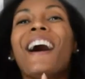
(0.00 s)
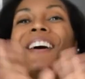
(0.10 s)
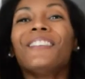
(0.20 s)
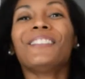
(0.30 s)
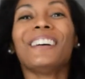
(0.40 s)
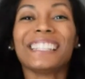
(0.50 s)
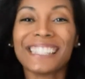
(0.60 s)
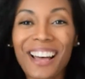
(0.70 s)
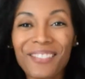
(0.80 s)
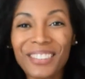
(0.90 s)

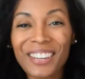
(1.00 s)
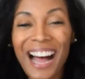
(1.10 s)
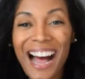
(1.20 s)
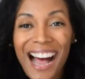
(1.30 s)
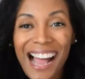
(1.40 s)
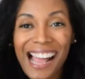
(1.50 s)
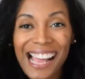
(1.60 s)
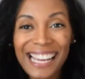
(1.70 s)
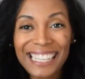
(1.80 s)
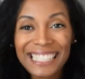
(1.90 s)
What's up, you
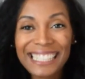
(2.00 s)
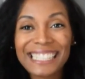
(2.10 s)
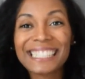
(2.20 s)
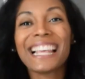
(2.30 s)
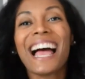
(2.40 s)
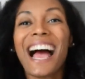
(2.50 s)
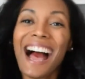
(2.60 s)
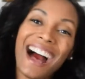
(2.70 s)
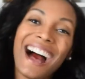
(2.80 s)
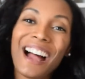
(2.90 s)
guys?
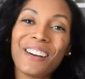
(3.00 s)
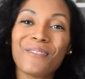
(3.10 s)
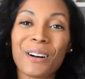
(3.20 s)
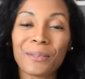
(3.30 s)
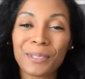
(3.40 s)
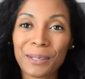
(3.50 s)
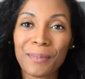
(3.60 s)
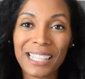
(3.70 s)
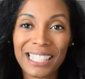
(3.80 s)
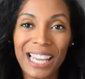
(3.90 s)
Hi, welcome to
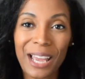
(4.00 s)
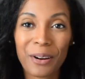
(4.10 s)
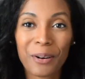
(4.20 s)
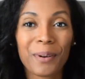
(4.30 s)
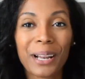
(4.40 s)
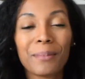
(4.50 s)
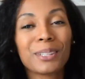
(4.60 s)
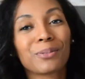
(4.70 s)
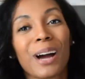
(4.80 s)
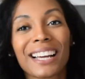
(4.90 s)
my channel. My name
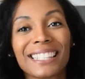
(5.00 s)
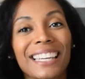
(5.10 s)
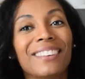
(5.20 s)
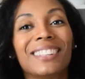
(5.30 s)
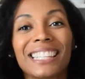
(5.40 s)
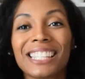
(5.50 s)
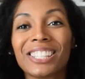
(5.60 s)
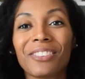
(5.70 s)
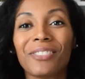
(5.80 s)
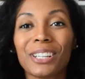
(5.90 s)
is Roxy. If this is
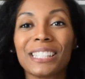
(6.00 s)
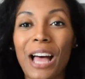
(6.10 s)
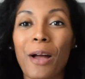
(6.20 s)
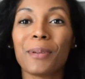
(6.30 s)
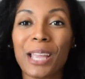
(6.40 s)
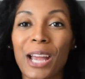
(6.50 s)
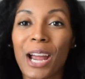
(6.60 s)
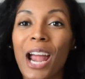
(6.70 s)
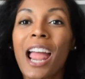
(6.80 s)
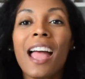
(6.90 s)
your first time
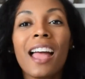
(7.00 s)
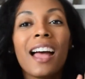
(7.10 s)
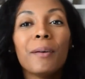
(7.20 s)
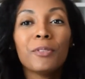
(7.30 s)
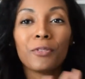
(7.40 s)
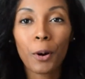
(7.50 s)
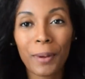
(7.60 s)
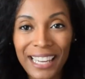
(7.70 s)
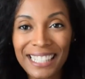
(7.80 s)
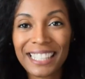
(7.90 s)
here, before
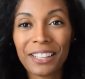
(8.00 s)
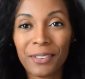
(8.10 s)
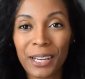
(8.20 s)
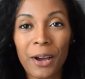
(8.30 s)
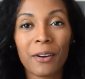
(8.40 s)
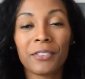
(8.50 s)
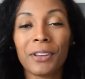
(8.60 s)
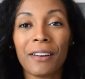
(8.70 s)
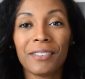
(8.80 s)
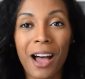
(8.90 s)
we get into the video, if
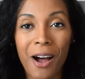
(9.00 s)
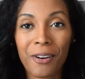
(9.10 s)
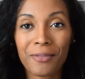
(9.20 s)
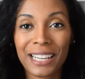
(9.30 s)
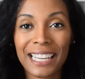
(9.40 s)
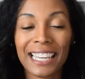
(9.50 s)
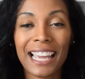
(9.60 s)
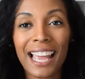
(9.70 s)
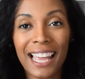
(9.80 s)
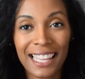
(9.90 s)
you have not
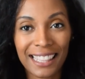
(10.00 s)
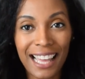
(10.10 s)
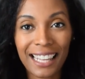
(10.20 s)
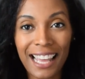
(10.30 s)
already, hit that